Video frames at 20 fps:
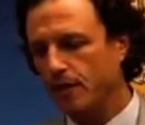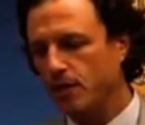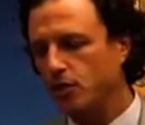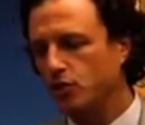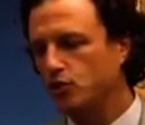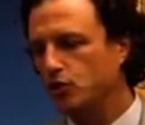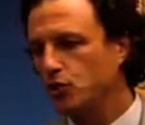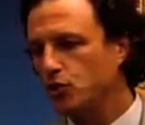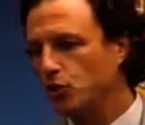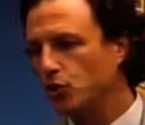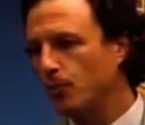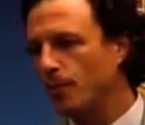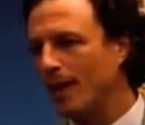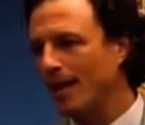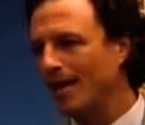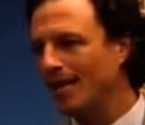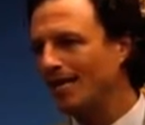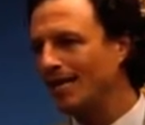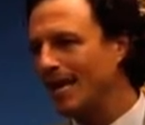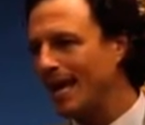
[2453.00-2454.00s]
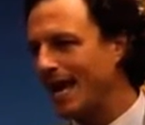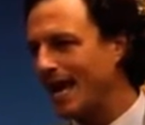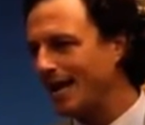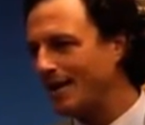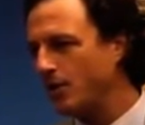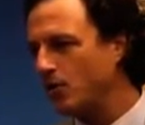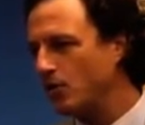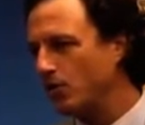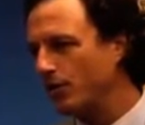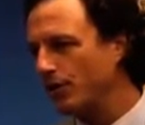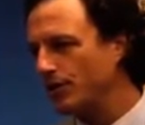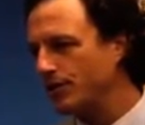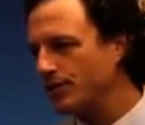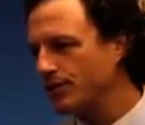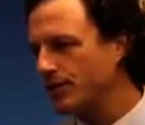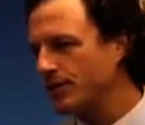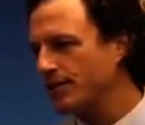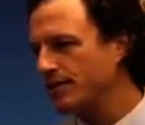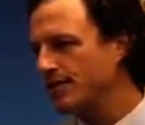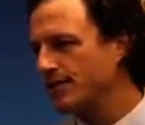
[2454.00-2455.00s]
2 main
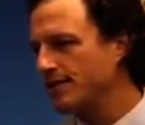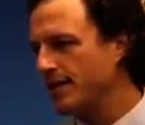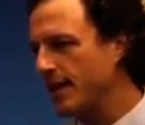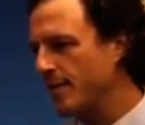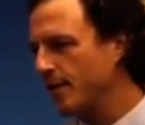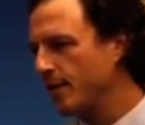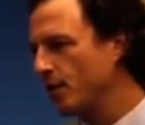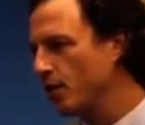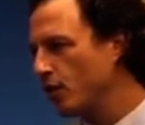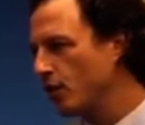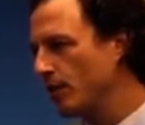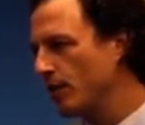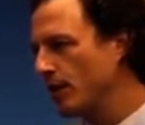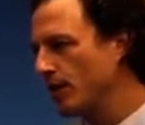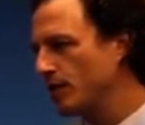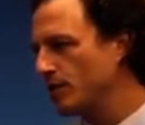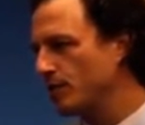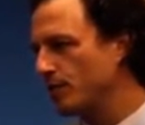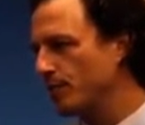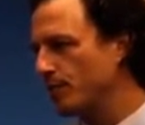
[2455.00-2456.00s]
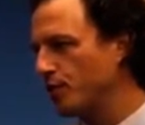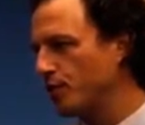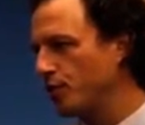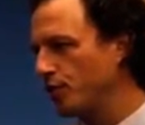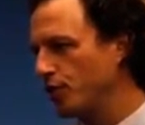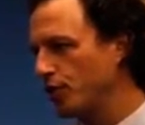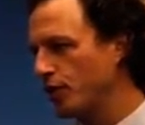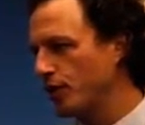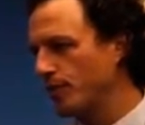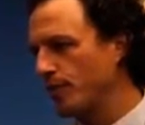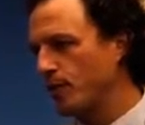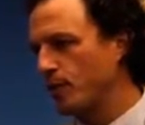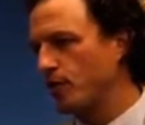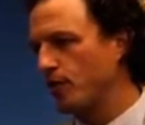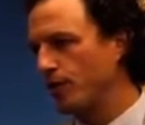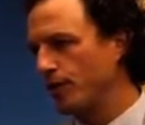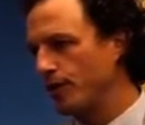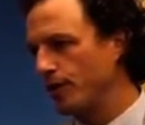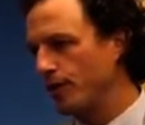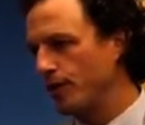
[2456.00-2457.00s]
categories. Seminoma is a pure
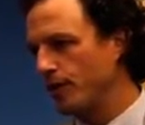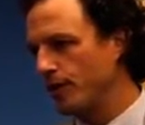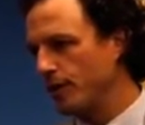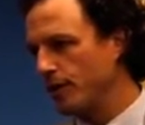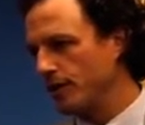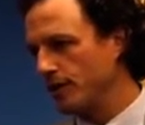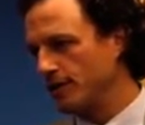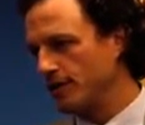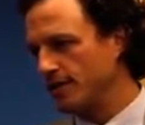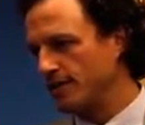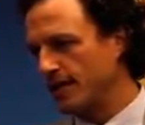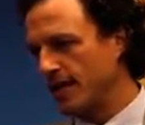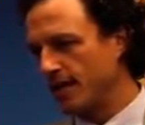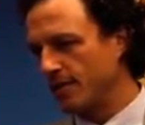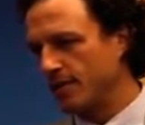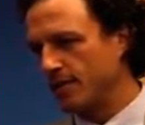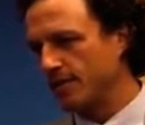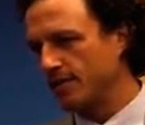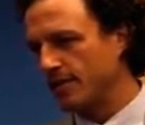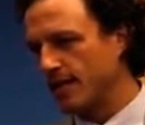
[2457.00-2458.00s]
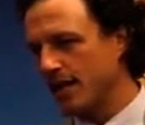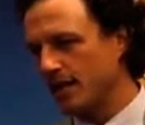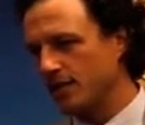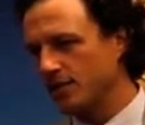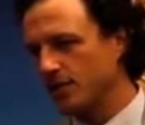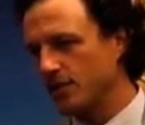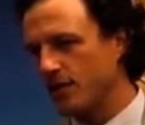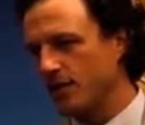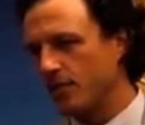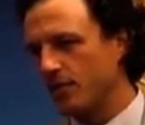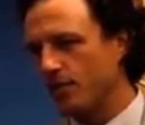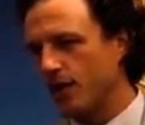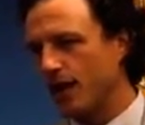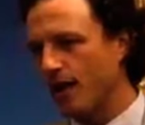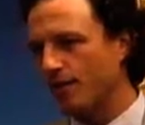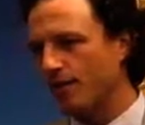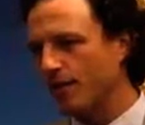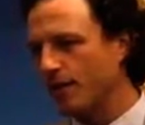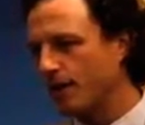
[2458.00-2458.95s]
component, same histology throughout.